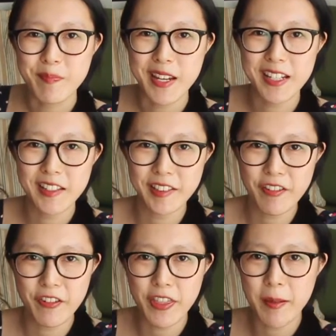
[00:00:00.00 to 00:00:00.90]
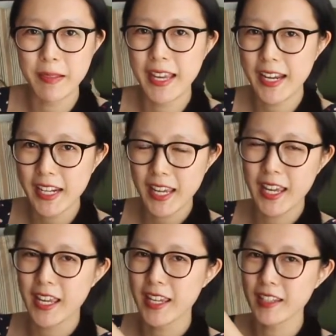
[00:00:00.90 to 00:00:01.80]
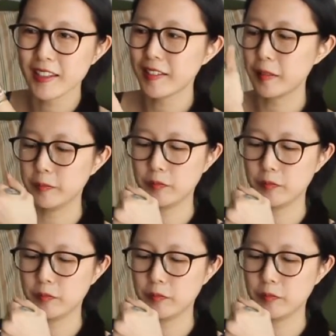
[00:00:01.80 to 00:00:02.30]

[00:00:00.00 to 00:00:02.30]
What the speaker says: Make it easier for them ladies.